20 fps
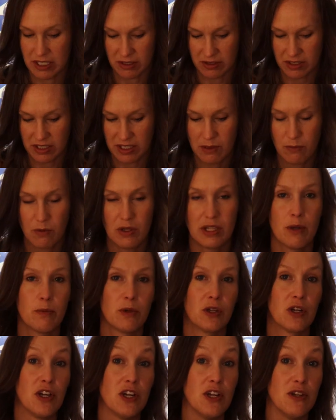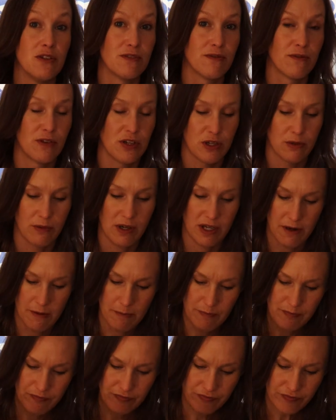So this is the one that we're going to use for your read.
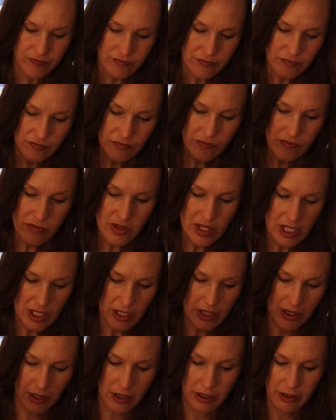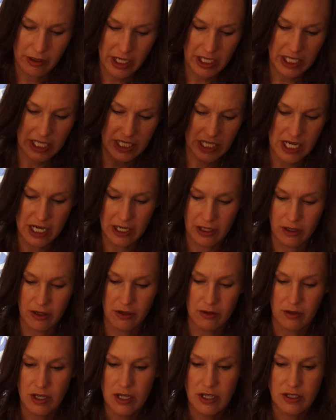Alrighty,
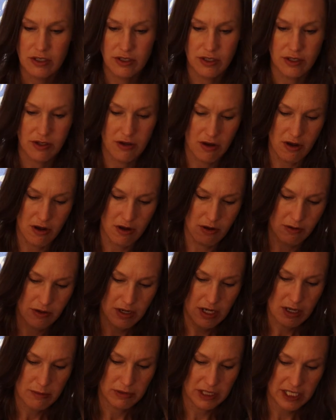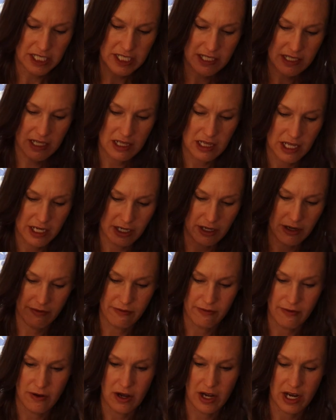tarot. So please
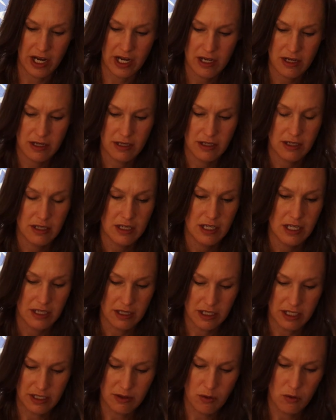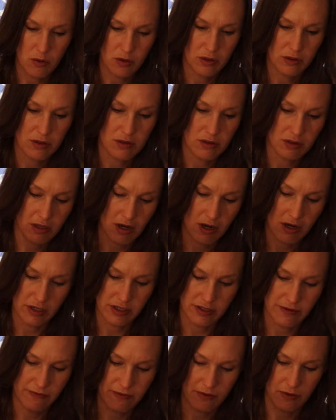clarify these oracle
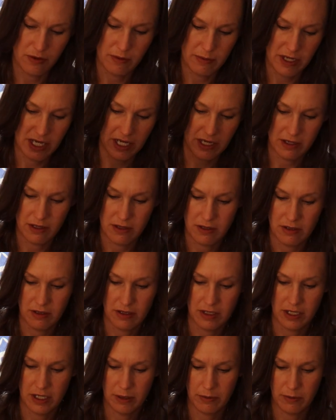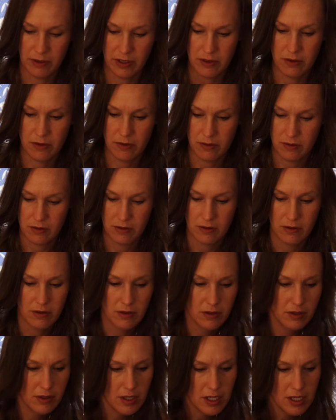cards for me. There we go.
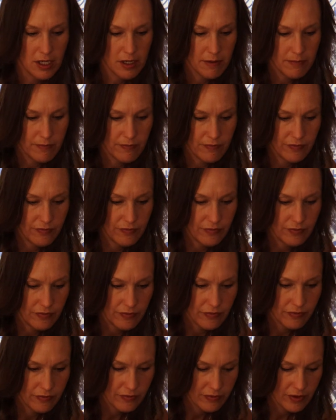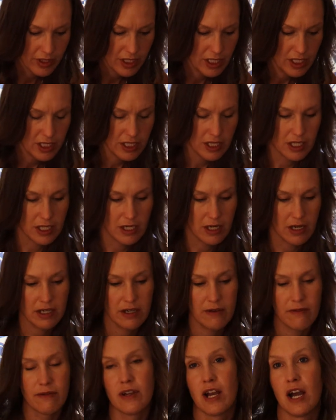The
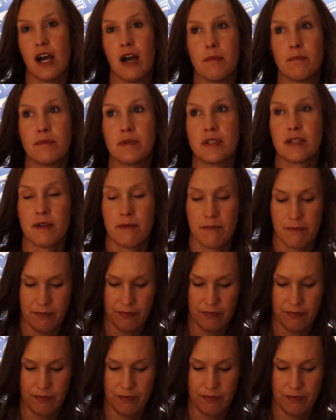Nine of Cups.